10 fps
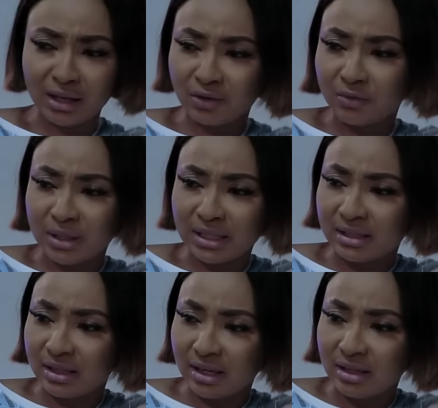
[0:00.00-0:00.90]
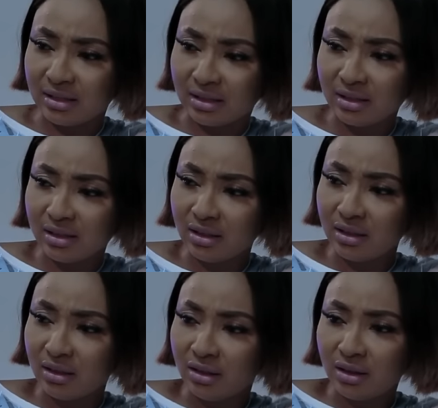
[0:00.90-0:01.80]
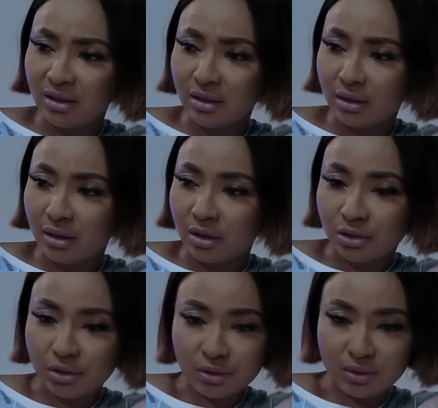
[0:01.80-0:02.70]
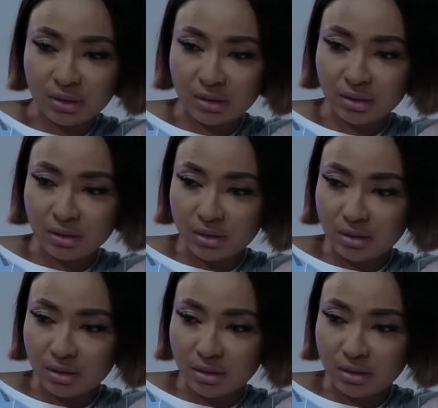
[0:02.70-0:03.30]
her out of my sight. I shouldn't.